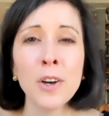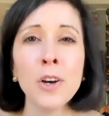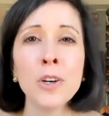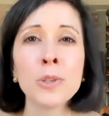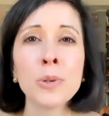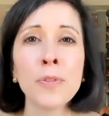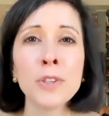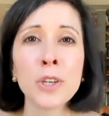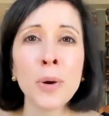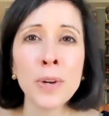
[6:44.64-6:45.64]
So if
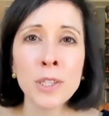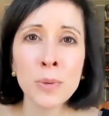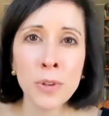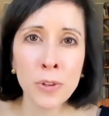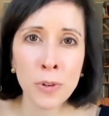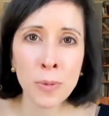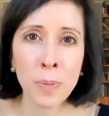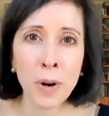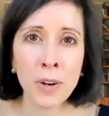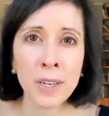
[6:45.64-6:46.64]
it's going to a third
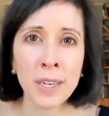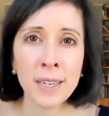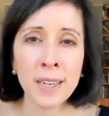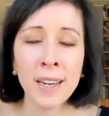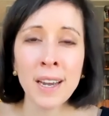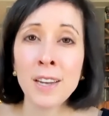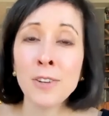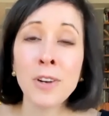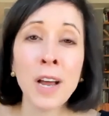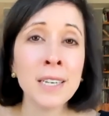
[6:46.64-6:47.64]
party and
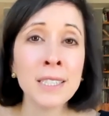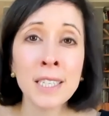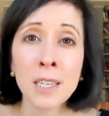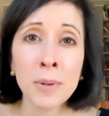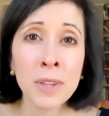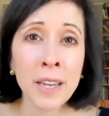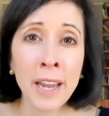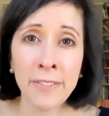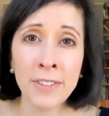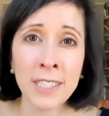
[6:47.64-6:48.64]
you're not dealing with a
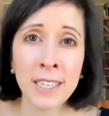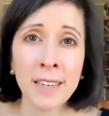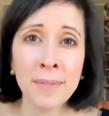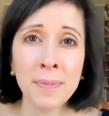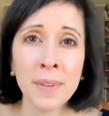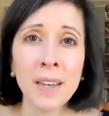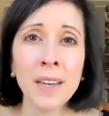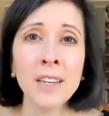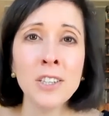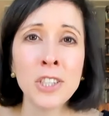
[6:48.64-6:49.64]
life estate,
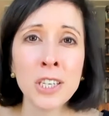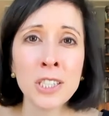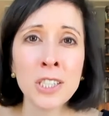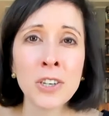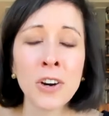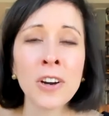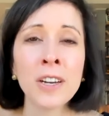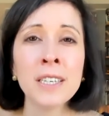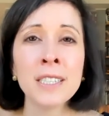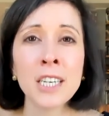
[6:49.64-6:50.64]
chances are
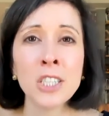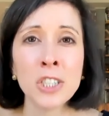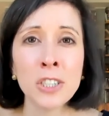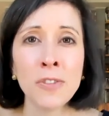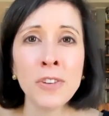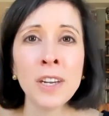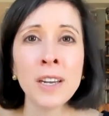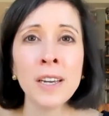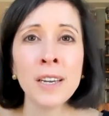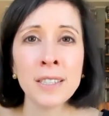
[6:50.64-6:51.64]
it is a
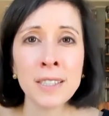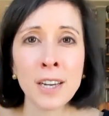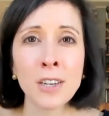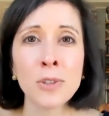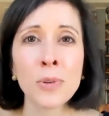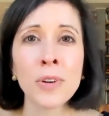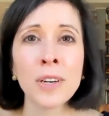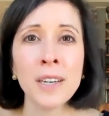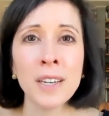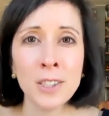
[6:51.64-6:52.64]
shifting
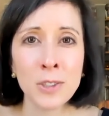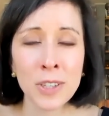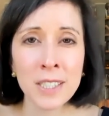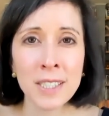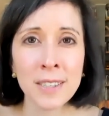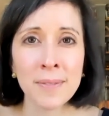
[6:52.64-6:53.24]
executory interest.